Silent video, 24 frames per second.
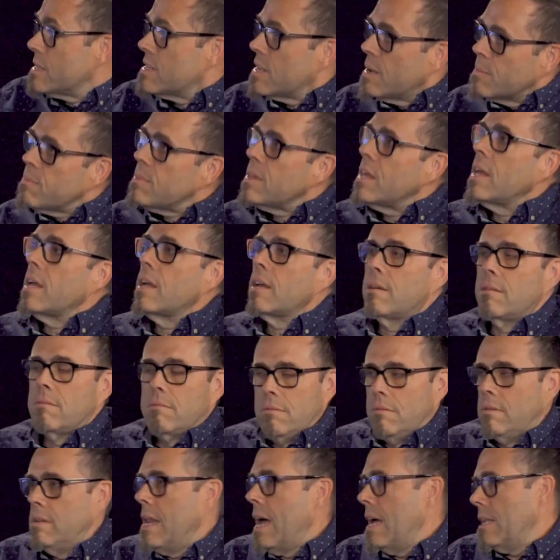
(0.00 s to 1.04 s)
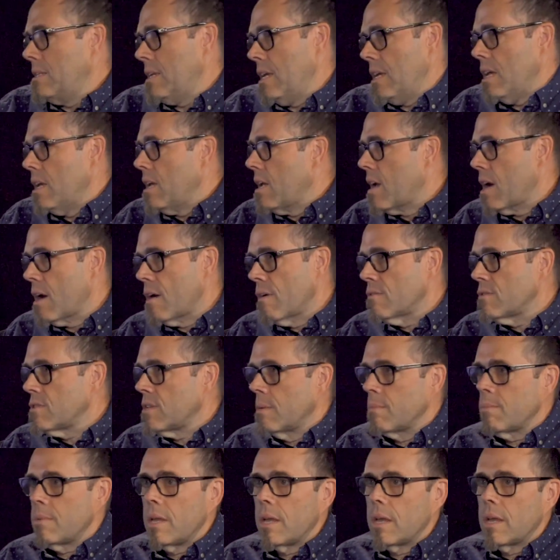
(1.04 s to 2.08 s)
something, not taking care of
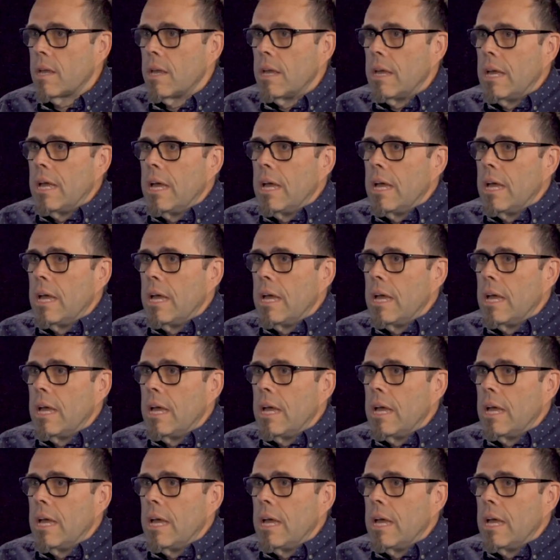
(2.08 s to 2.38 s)
something,